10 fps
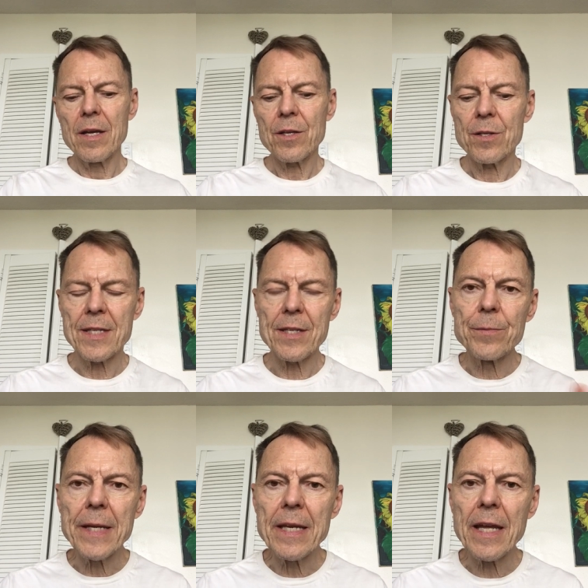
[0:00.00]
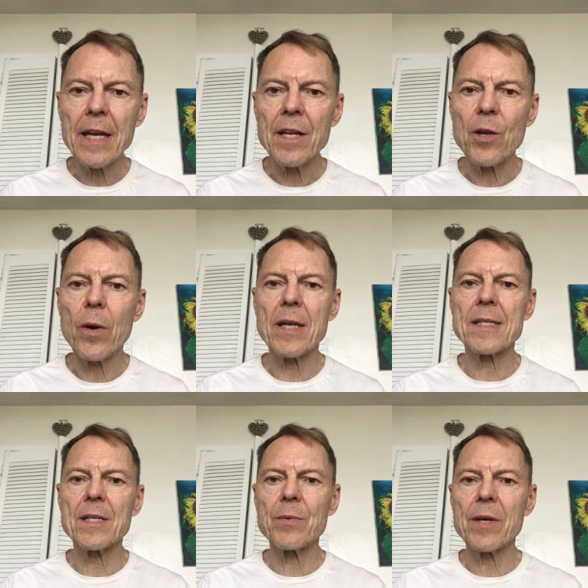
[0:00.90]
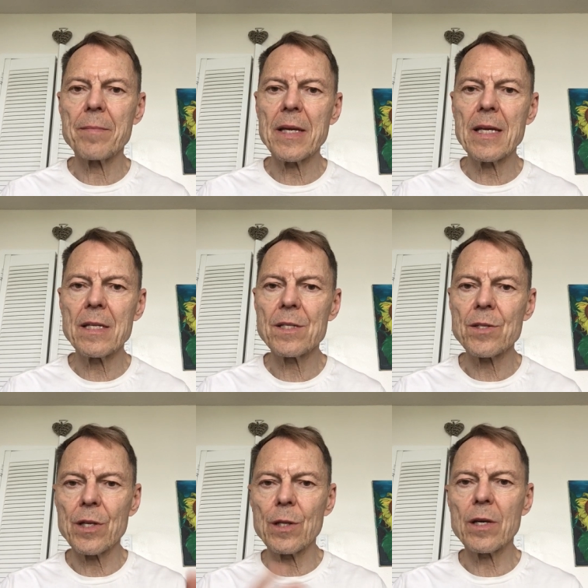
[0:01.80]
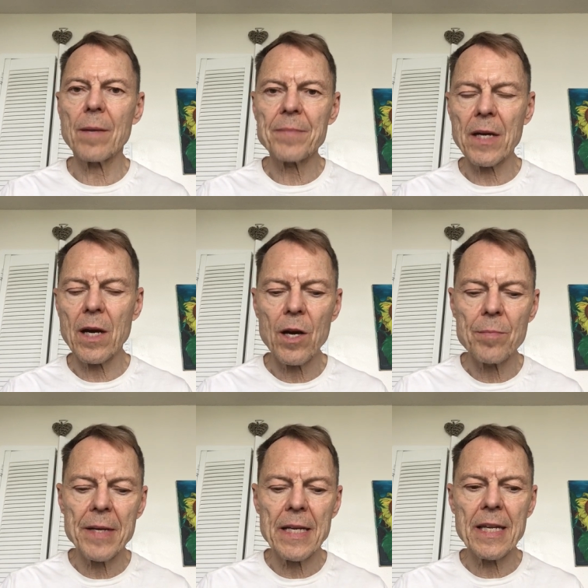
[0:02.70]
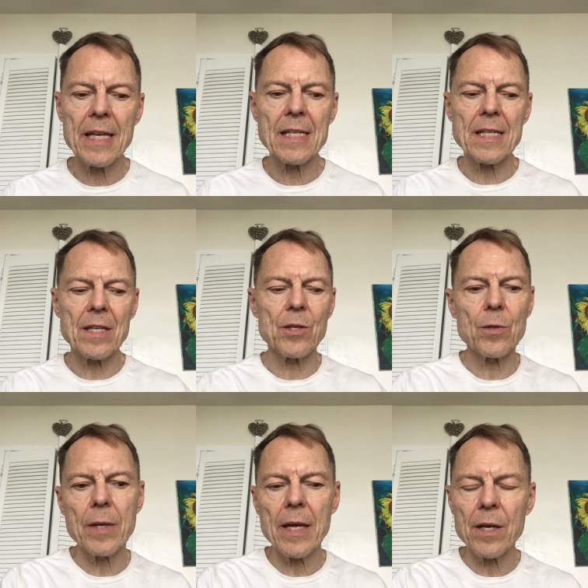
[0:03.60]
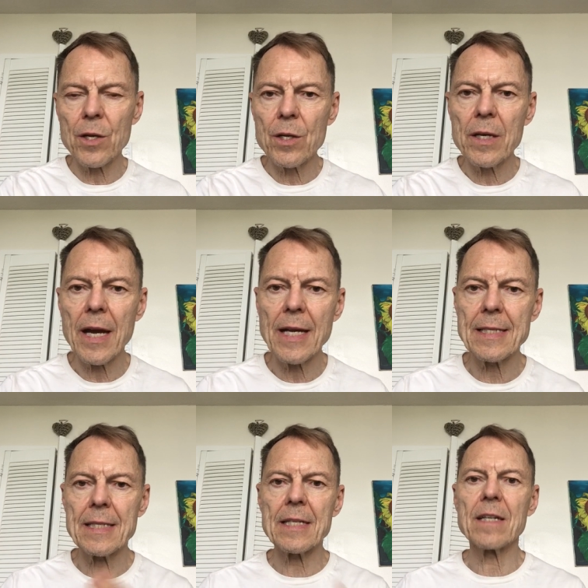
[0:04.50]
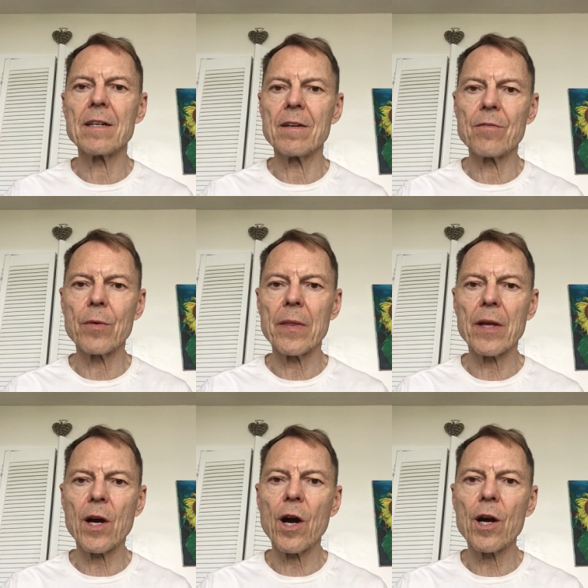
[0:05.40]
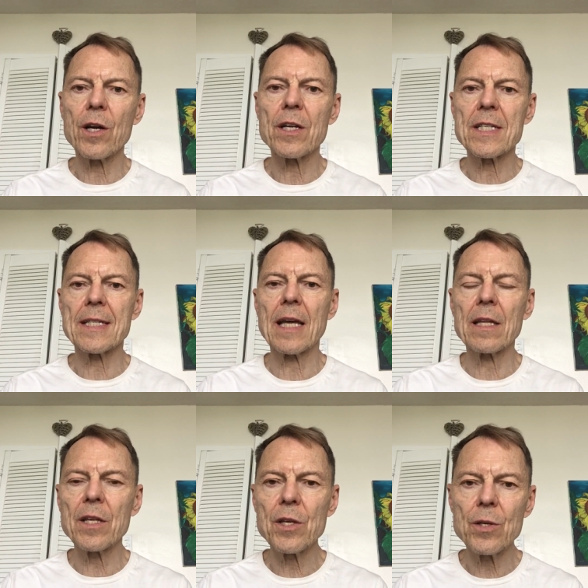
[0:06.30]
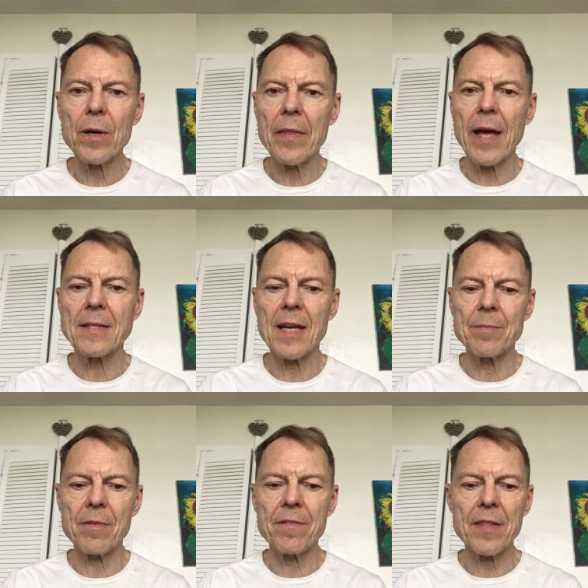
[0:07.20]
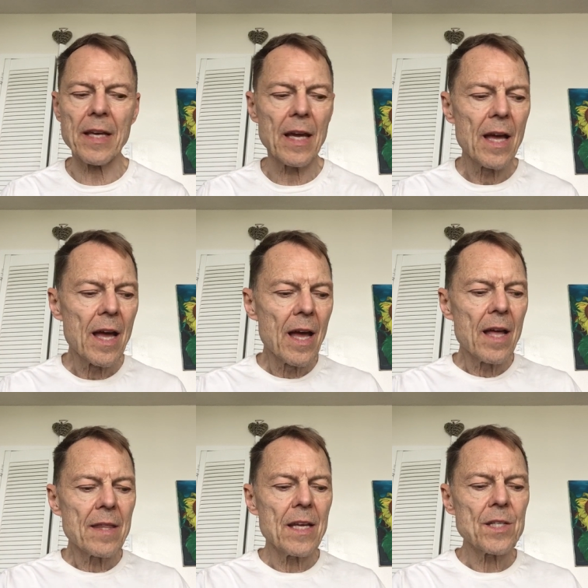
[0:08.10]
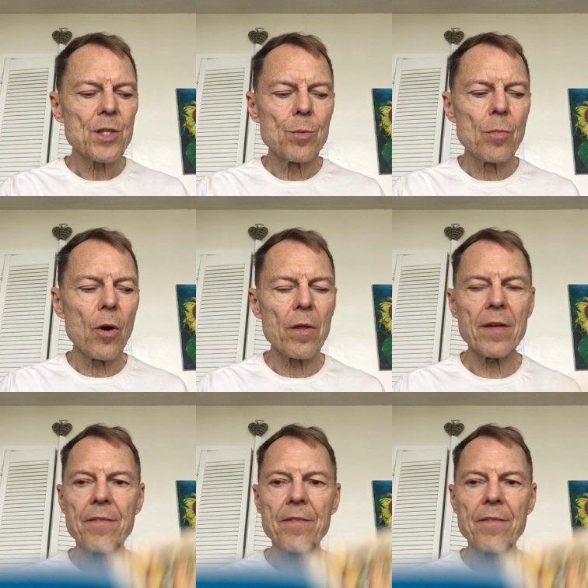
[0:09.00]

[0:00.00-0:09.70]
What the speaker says: you did a reading and you want to see what it means, so you look up the card meanings and you get a good idea of what the card is telling you and that type of thing. These are more